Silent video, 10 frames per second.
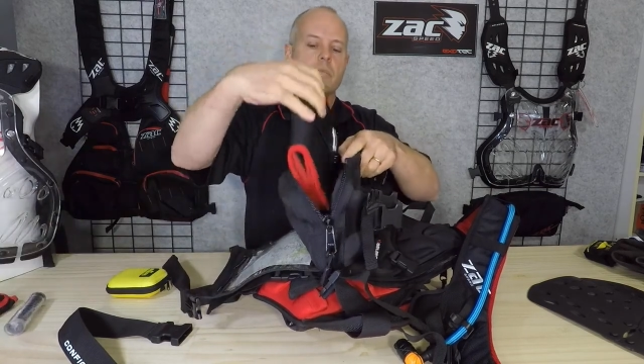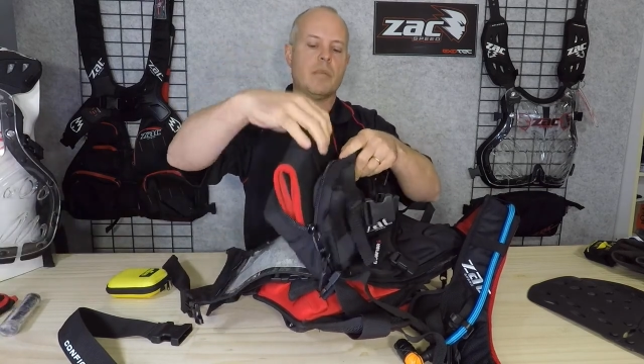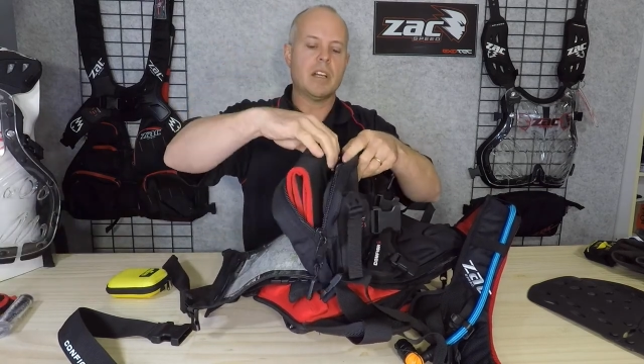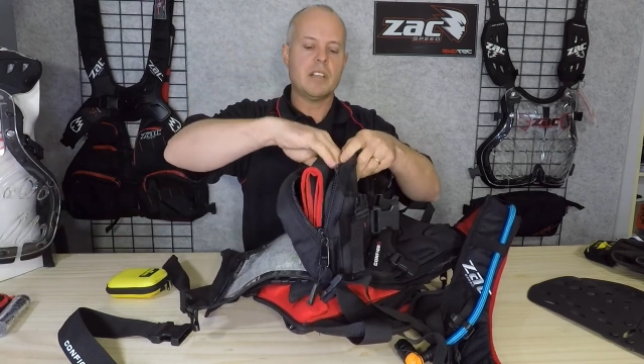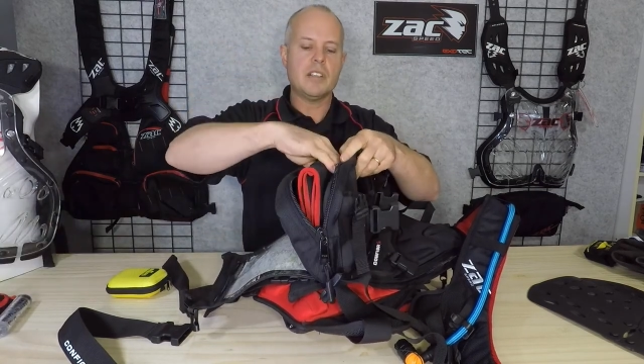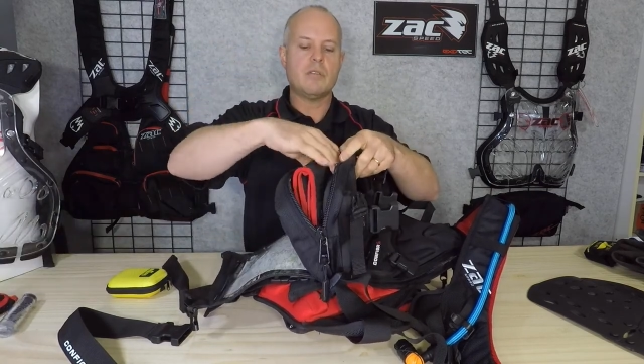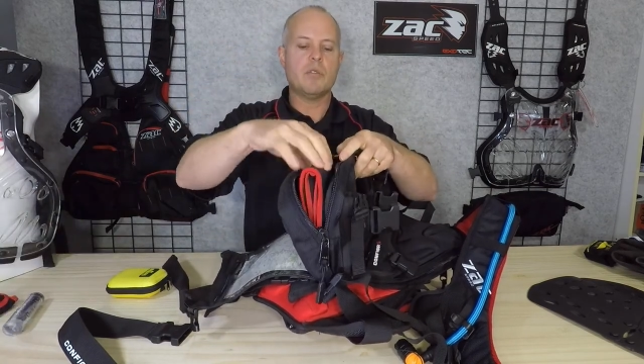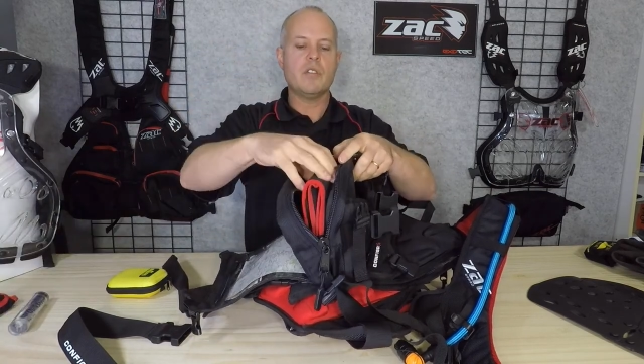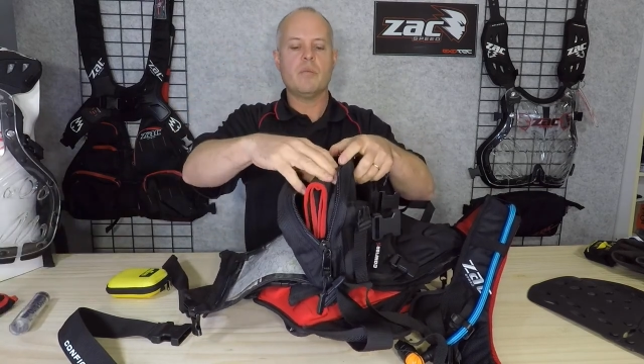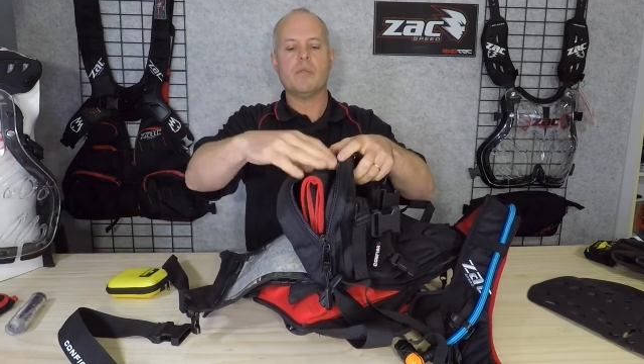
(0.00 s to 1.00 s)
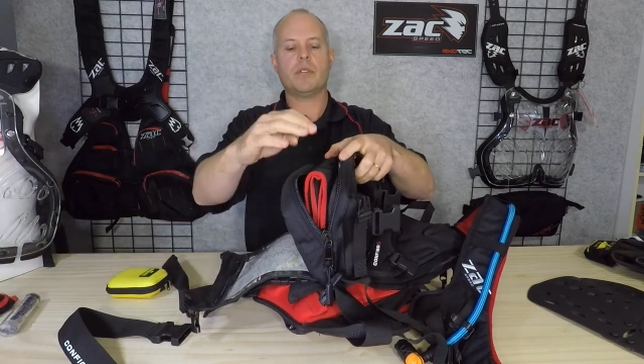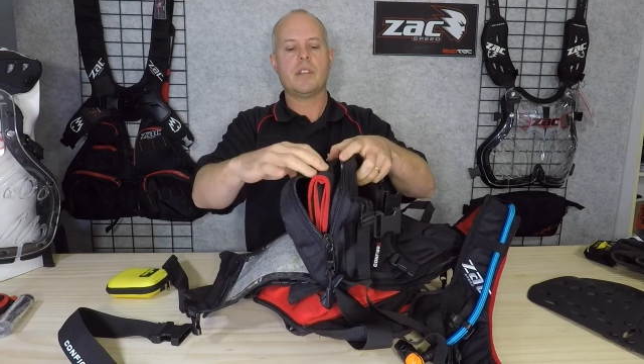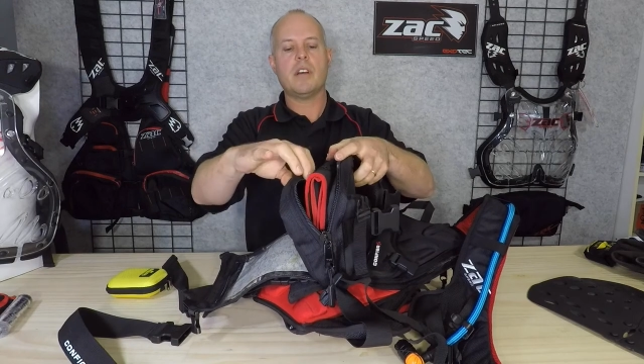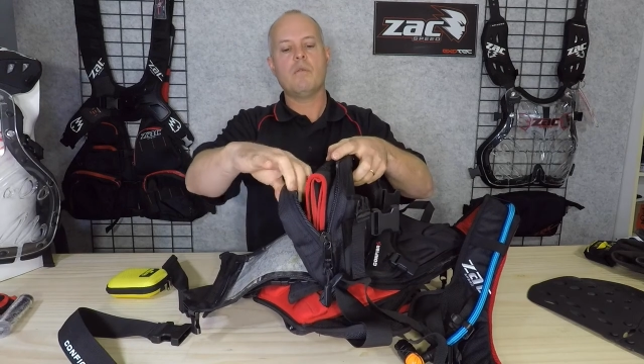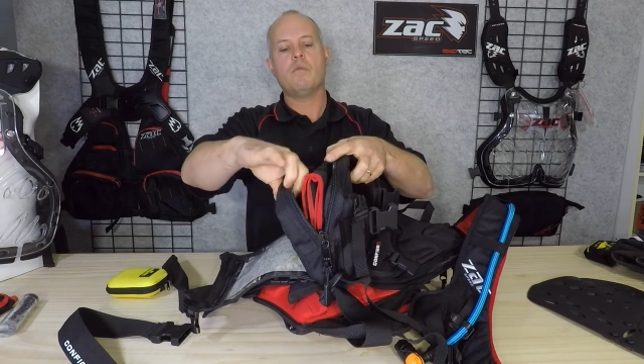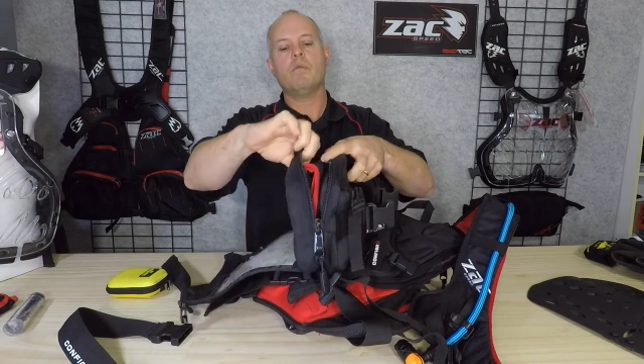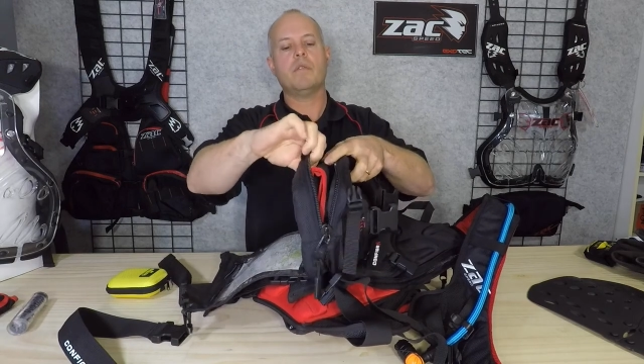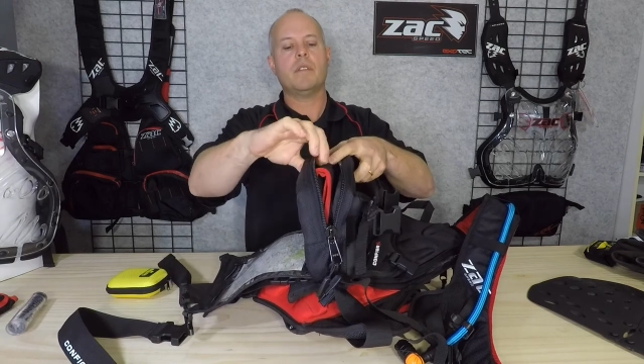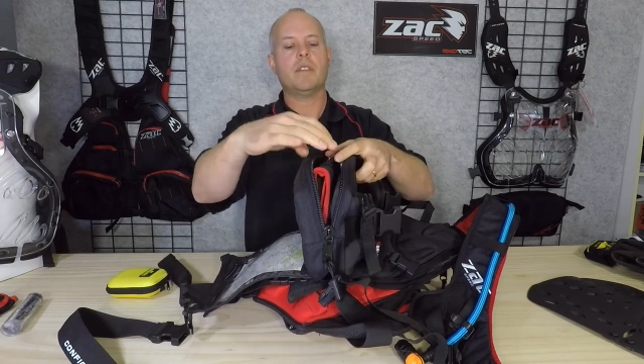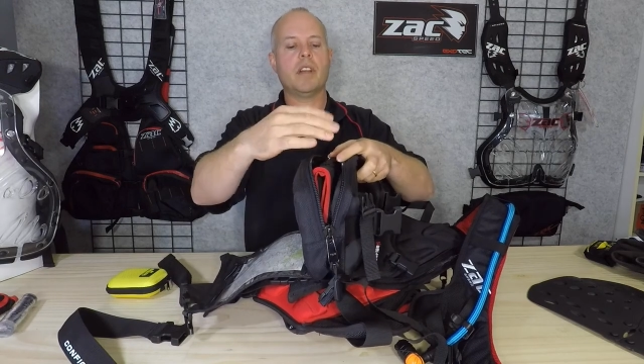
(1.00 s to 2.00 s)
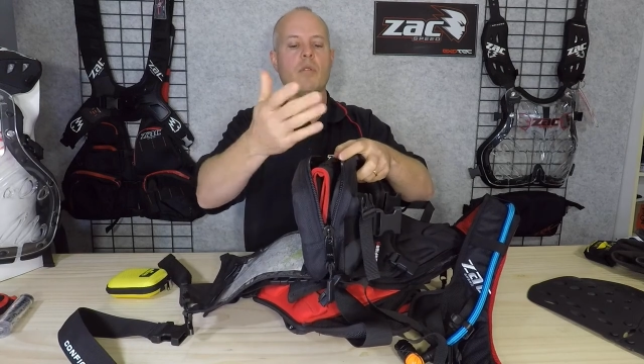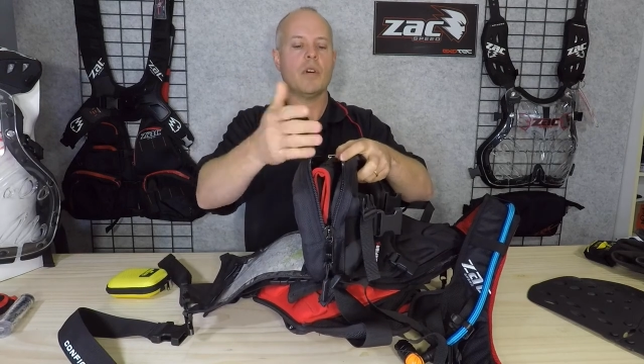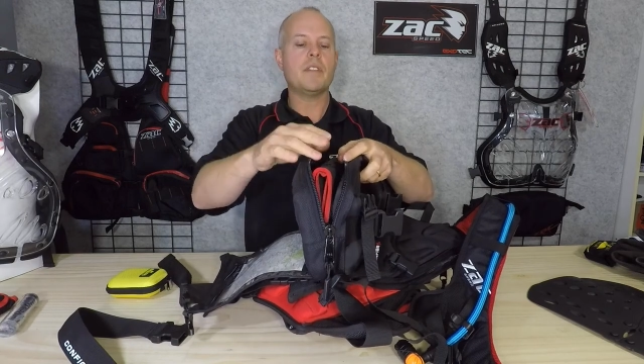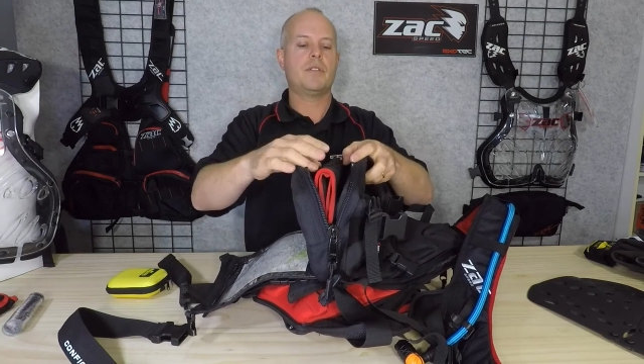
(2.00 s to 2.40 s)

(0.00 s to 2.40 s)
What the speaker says: but it is removable. So if you don't want